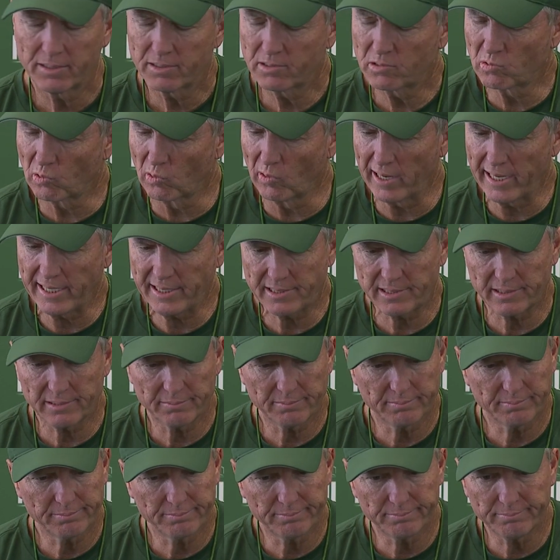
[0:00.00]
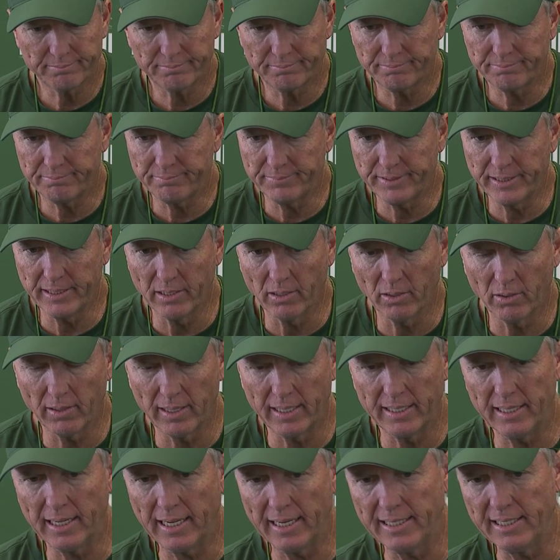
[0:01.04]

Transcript: Great, you know I,